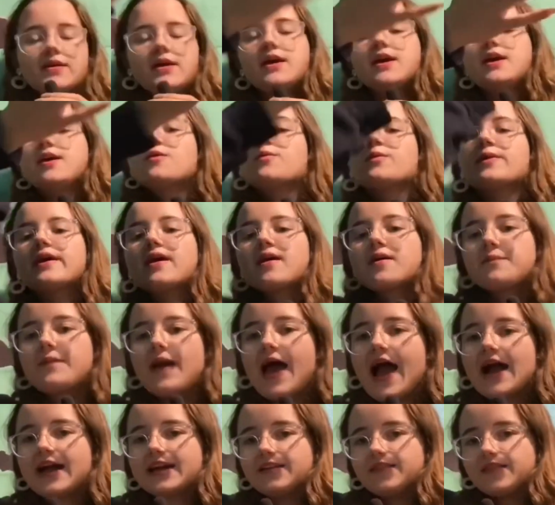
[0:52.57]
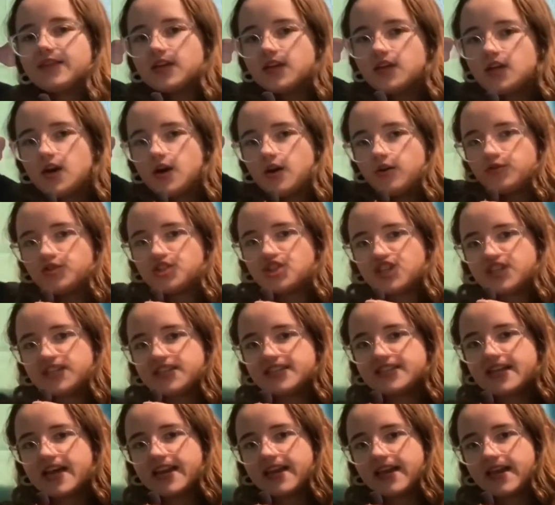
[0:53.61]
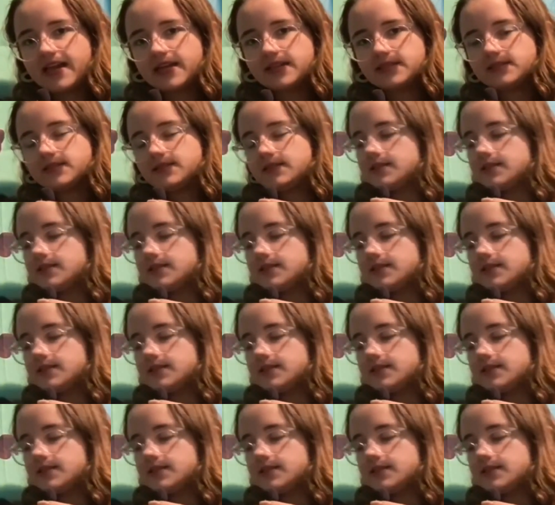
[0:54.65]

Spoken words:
We are back in the OG setting.